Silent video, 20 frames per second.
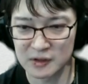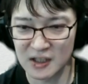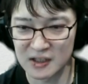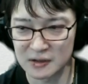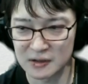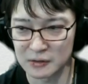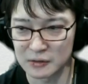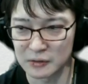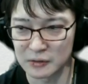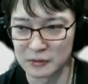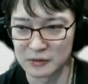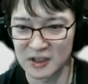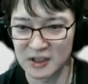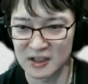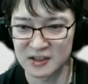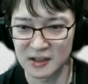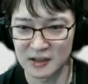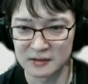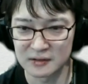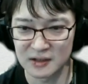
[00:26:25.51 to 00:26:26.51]
added
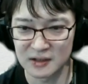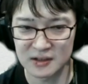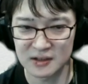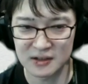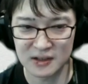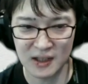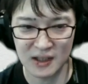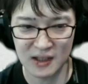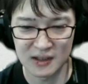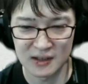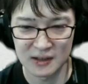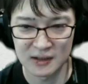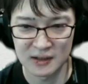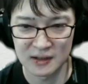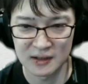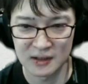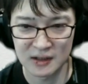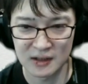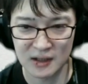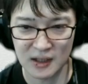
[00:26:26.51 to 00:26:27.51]
features in the
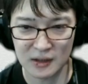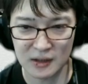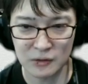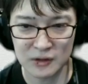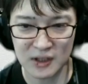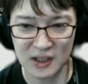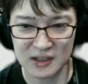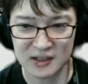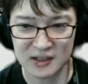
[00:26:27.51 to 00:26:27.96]
first test.